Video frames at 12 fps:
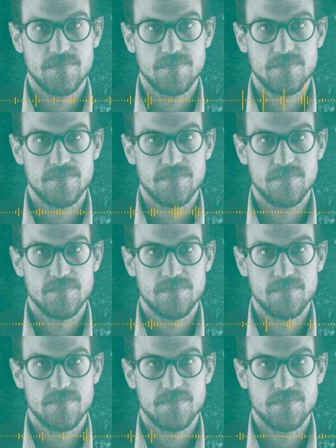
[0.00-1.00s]
was that
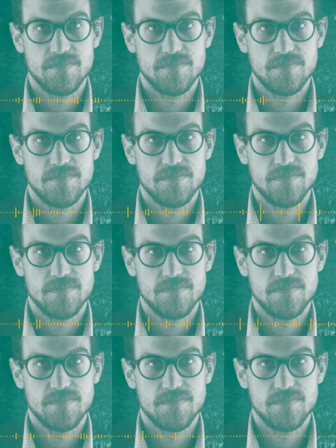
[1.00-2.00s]
Sudan had to
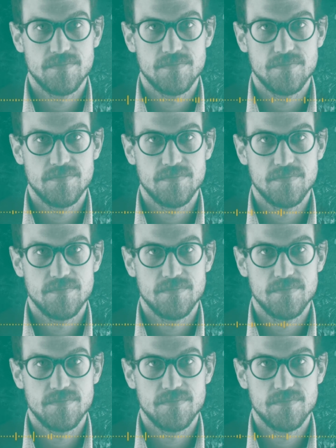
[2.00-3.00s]
normalize ties with
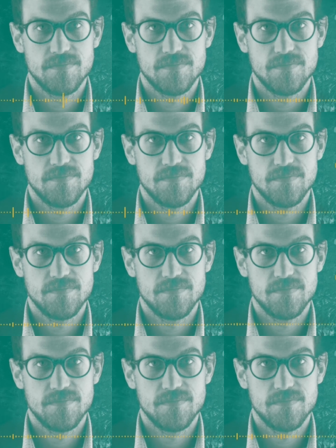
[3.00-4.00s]
Israel in order
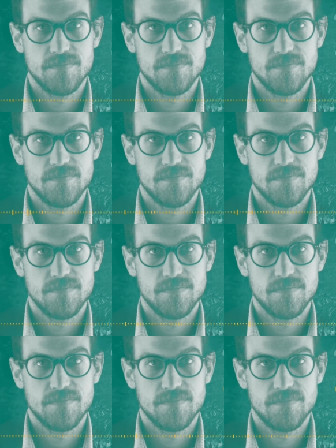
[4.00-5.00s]
to get this
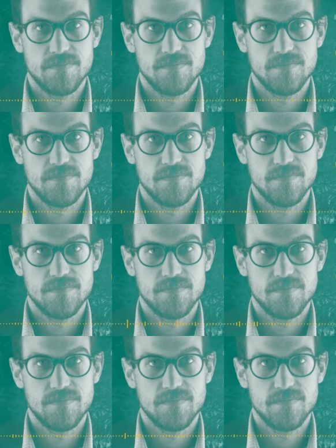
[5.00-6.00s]
delisting from these
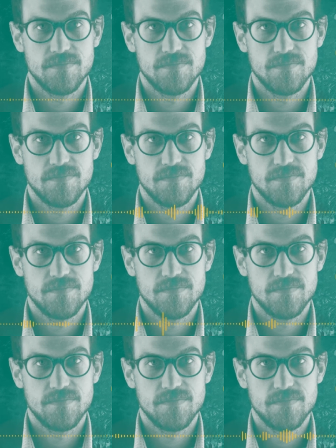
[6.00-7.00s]
sanctions. How does
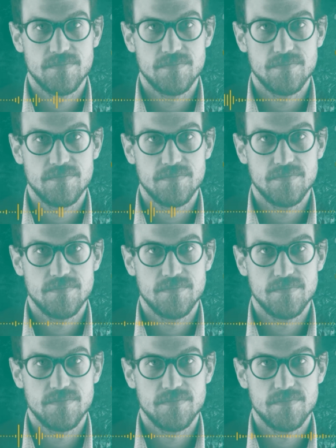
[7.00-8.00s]
this play politically
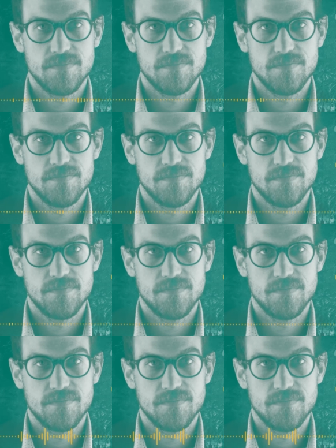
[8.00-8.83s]
inside Sudan?